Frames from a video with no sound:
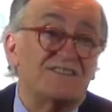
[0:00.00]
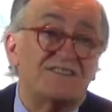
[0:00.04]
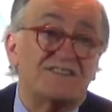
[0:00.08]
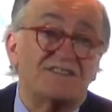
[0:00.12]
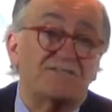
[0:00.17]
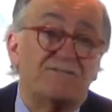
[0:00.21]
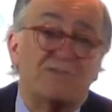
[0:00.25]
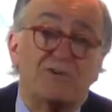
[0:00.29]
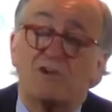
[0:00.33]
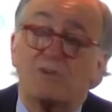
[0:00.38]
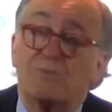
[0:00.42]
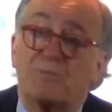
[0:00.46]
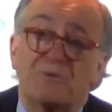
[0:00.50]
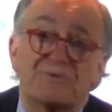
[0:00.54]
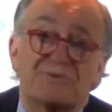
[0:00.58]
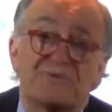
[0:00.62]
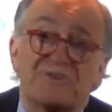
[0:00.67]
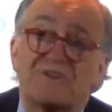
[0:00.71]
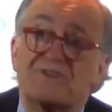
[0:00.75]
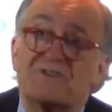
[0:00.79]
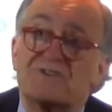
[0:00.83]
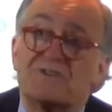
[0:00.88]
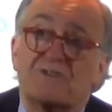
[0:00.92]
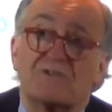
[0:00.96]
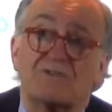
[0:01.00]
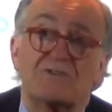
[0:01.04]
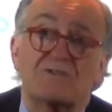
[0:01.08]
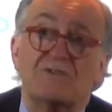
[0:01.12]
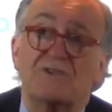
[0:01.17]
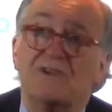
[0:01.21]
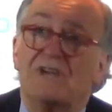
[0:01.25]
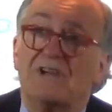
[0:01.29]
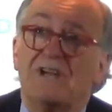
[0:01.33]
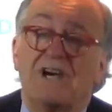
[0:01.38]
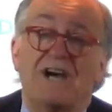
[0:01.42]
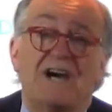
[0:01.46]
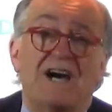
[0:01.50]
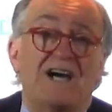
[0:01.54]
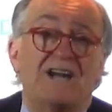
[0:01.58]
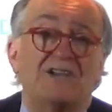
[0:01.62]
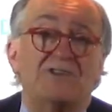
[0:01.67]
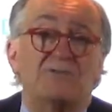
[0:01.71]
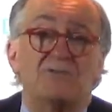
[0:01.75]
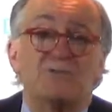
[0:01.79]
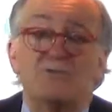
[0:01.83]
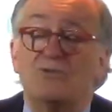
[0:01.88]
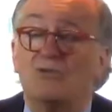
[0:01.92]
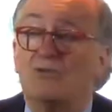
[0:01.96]
the default position,
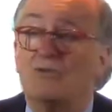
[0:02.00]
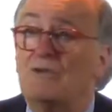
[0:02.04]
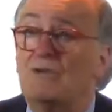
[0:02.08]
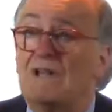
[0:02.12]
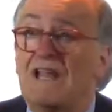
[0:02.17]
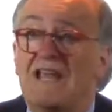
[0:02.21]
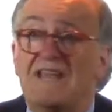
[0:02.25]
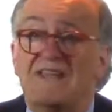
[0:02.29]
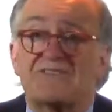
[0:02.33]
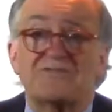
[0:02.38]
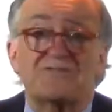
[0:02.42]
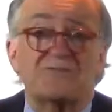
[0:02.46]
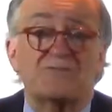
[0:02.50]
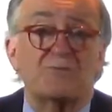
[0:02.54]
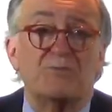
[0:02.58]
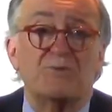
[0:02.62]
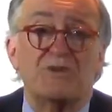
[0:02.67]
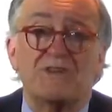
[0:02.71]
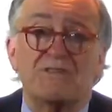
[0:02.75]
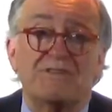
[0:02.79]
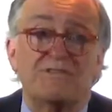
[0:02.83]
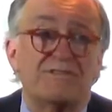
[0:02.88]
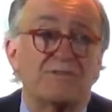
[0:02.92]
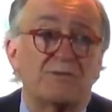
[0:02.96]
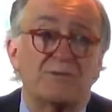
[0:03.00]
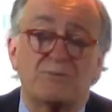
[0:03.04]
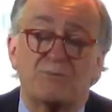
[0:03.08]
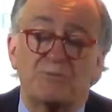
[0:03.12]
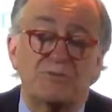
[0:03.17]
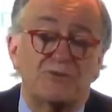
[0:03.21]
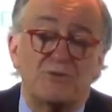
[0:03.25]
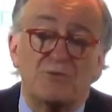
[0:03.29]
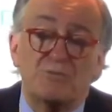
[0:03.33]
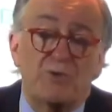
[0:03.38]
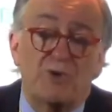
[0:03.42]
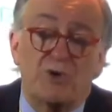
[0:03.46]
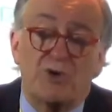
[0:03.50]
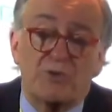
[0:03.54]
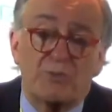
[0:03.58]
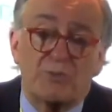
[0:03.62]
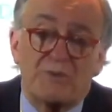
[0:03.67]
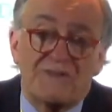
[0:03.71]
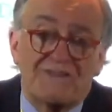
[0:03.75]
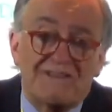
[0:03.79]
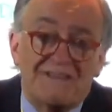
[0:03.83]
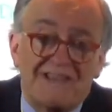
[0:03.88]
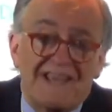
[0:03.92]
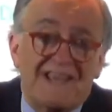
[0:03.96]
do more
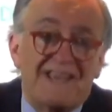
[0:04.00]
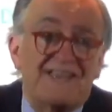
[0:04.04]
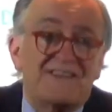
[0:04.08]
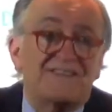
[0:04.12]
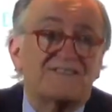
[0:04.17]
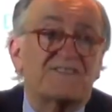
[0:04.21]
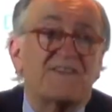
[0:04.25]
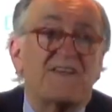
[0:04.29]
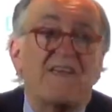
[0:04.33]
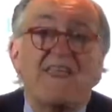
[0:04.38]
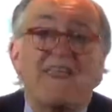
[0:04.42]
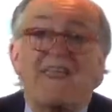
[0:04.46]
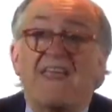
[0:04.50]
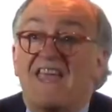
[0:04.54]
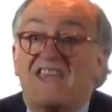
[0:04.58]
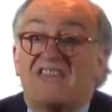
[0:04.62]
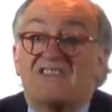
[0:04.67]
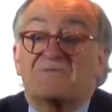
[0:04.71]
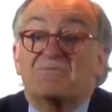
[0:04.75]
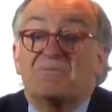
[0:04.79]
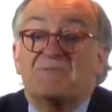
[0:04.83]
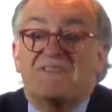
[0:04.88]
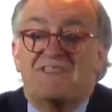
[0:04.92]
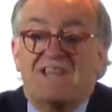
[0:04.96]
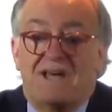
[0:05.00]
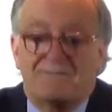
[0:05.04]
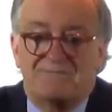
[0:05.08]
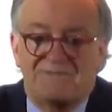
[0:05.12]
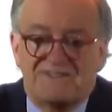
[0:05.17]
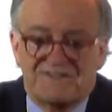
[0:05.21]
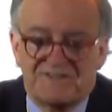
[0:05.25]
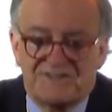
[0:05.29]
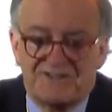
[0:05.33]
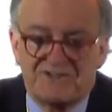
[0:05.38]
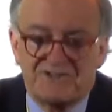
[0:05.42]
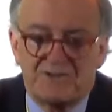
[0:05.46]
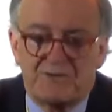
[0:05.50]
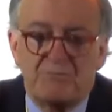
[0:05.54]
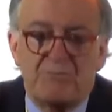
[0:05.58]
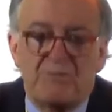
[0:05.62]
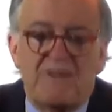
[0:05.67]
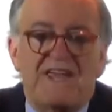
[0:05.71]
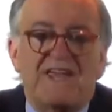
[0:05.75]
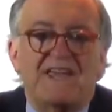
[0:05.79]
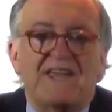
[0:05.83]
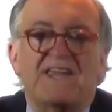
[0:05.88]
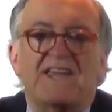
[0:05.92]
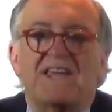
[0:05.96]
with less, speed up decision
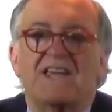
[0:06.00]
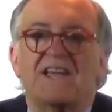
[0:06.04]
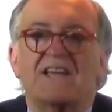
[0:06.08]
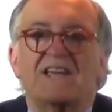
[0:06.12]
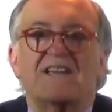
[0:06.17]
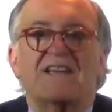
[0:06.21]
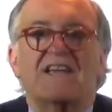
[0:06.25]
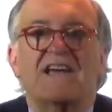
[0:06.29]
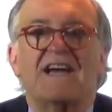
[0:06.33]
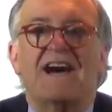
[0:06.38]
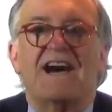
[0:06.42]
making,